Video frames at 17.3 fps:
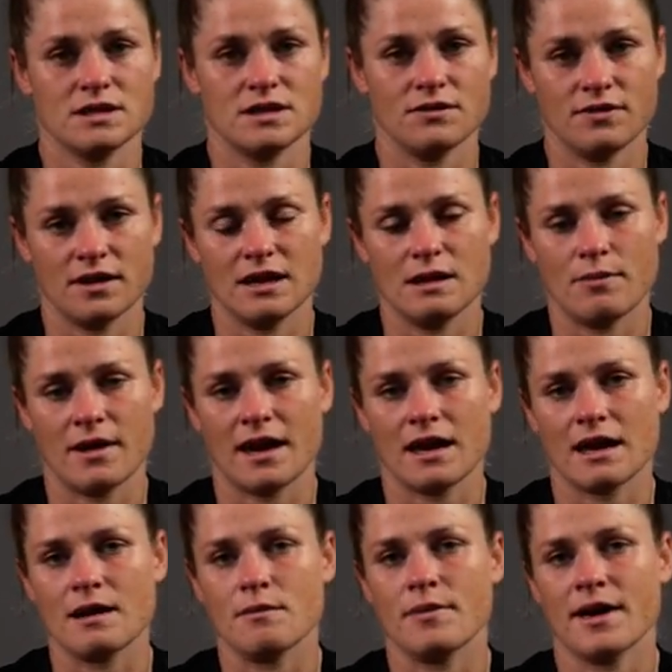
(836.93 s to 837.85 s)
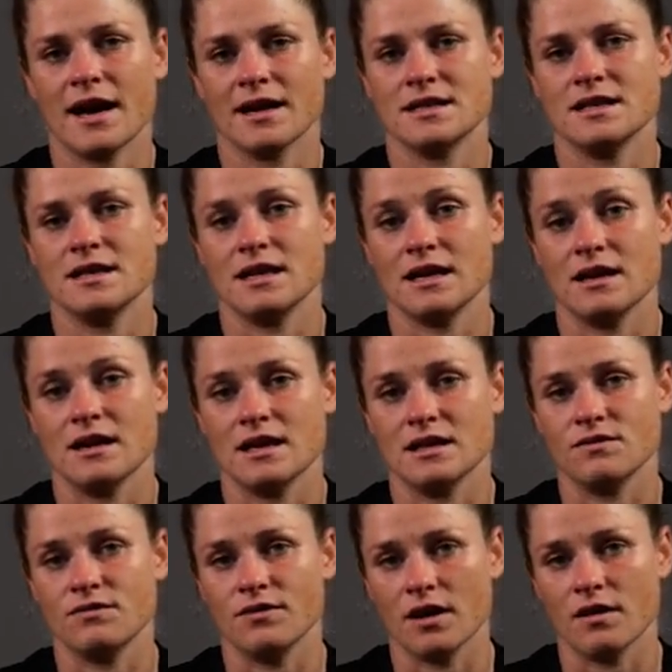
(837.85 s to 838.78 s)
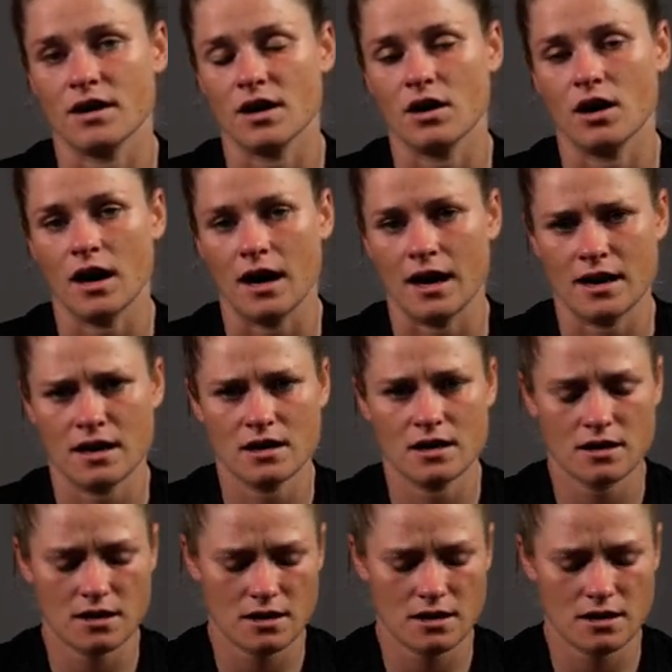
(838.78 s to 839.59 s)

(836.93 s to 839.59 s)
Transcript: severely being impacted here is very high.